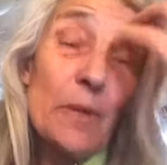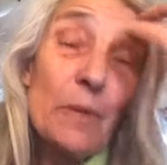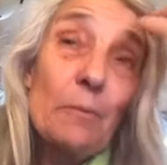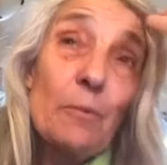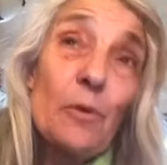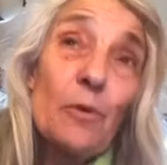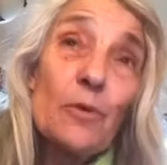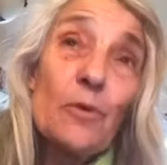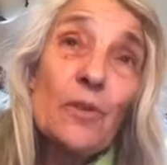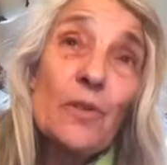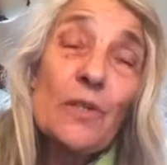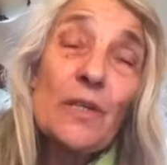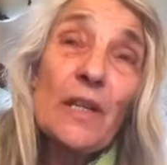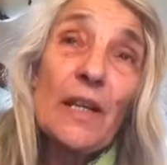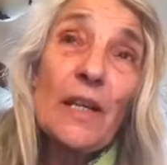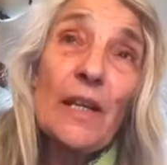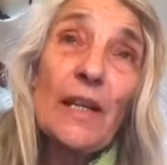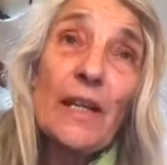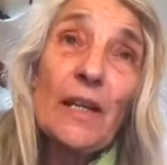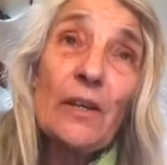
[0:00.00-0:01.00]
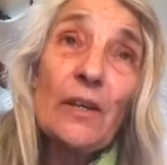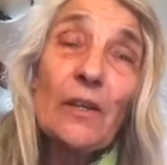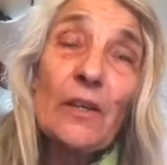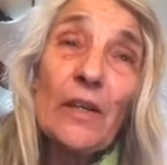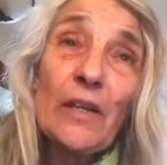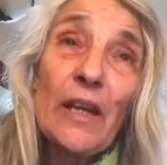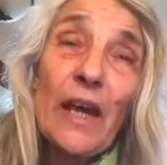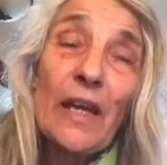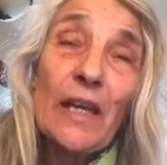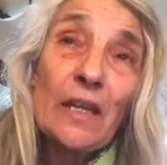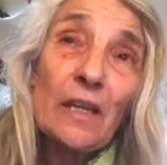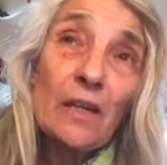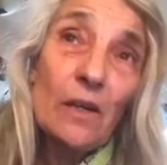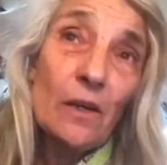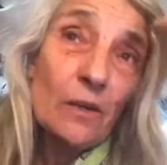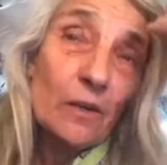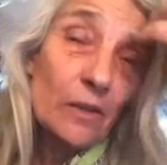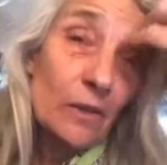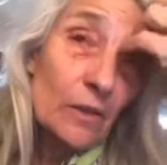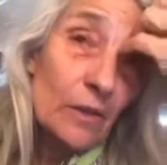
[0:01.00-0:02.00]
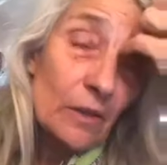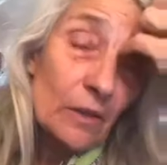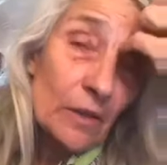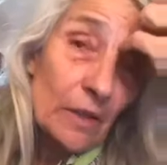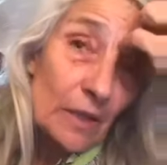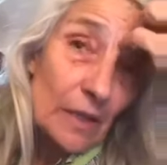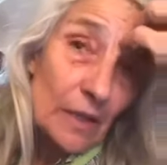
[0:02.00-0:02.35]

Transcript: people just click on an icon.